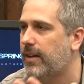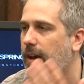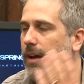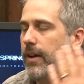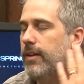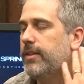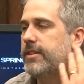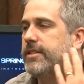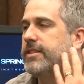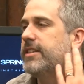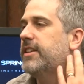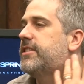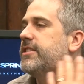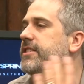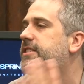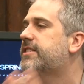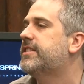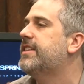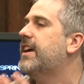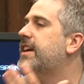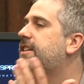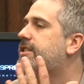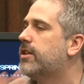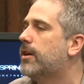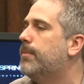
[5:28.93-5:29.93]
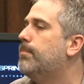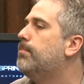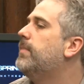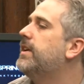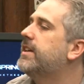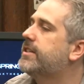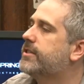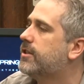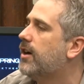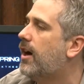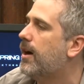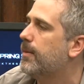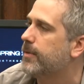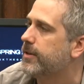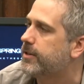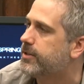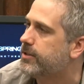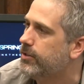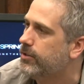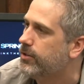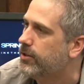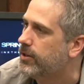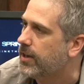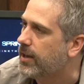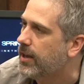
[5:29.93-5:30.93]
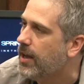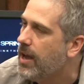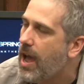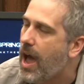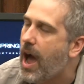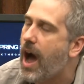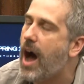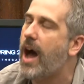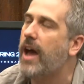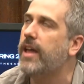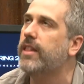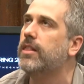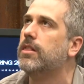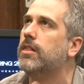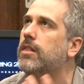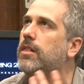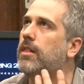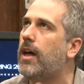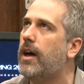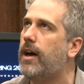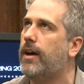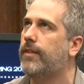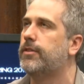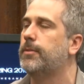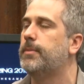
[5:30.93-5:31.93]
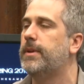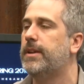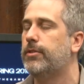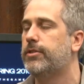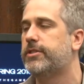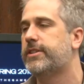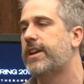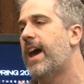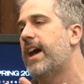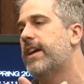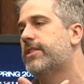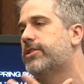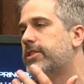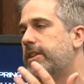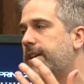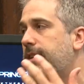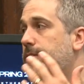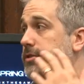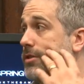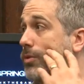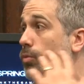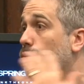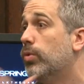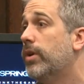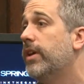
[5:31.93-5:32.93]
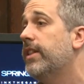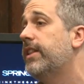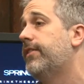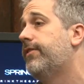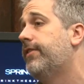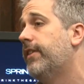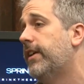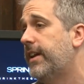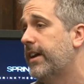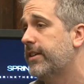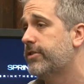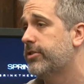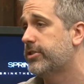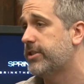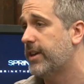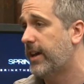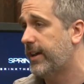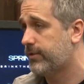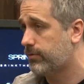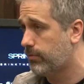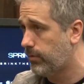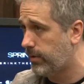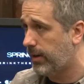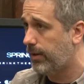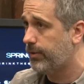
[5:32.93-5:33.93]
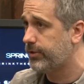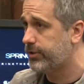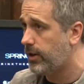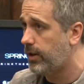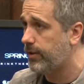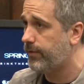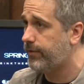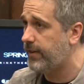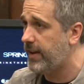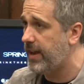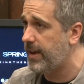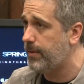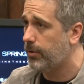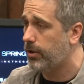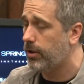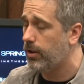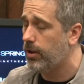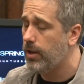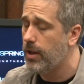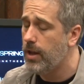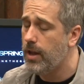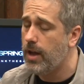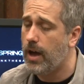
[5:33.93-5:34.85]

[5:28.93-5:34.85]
It's such a missed opportunity. I mean, it was a really fun exercise when I was on Fable.